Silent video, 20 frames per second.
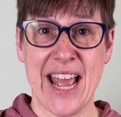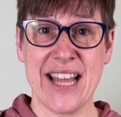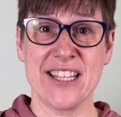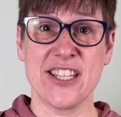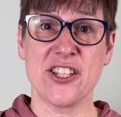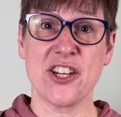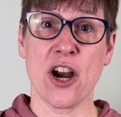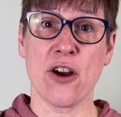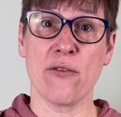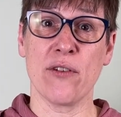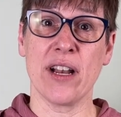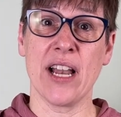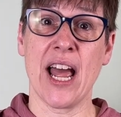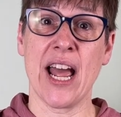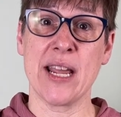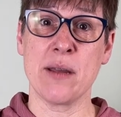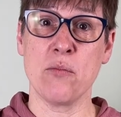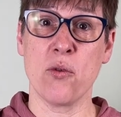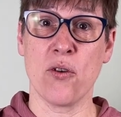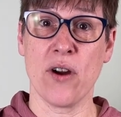and start
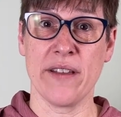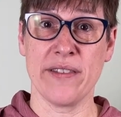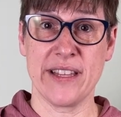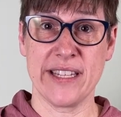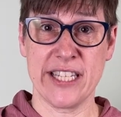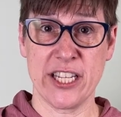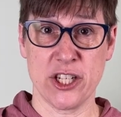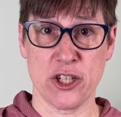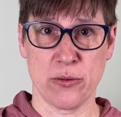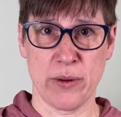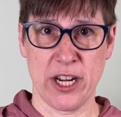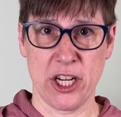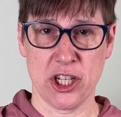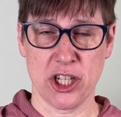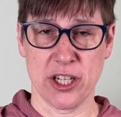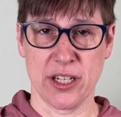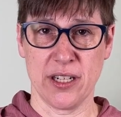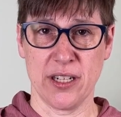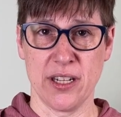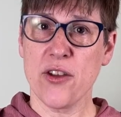relying more on the
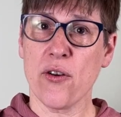situation,